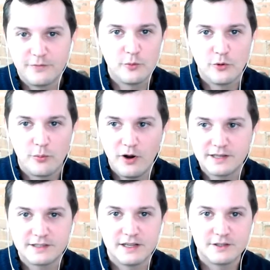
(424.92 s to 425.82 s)

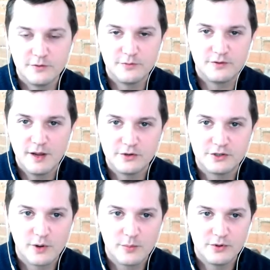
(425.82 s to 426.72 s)
process. You've damaged your
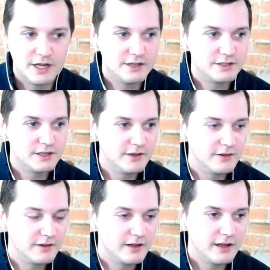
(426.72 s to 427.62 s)
reputation,
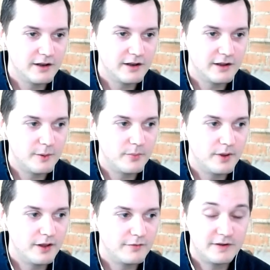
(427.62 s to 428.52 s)

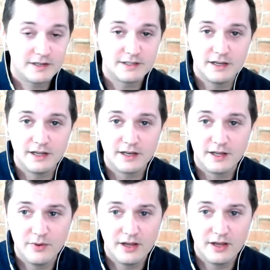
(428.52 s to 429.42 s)
and fixing it can
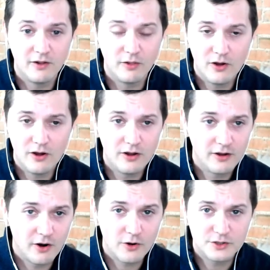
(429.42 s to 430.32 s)
be a long,
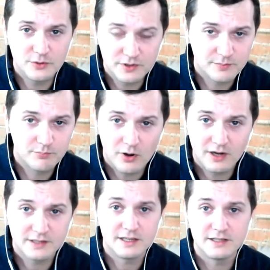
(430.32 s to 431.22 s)
arduous
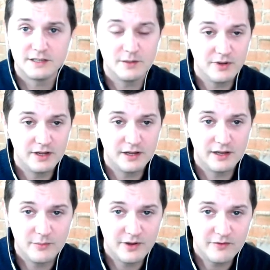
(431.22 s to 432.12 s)
process. It can
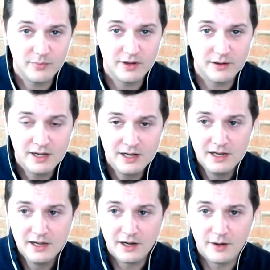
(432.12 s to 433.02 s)
even be
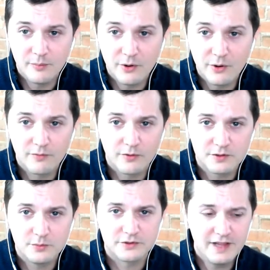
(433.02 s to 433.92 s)

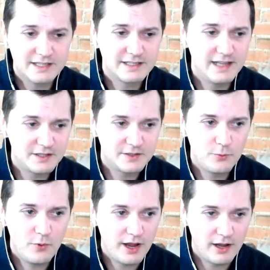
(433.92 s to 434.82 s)
irreversible. So that's
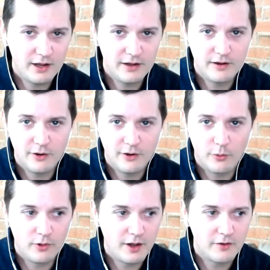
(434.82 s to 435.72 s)
why you
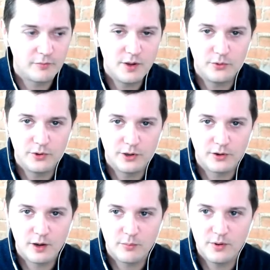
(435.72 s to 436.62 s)
hear a
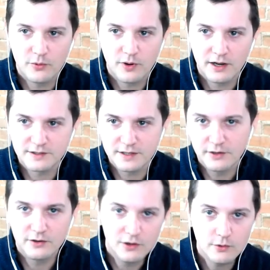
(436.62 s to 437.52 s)
lot of people kind of
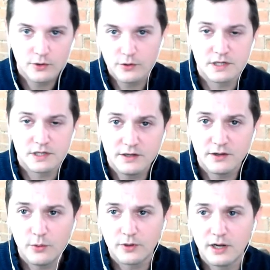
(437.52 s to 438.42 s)
saying, oh, don't send to
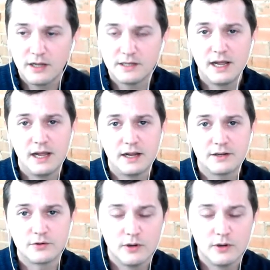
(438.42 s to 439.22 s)
old contacts, or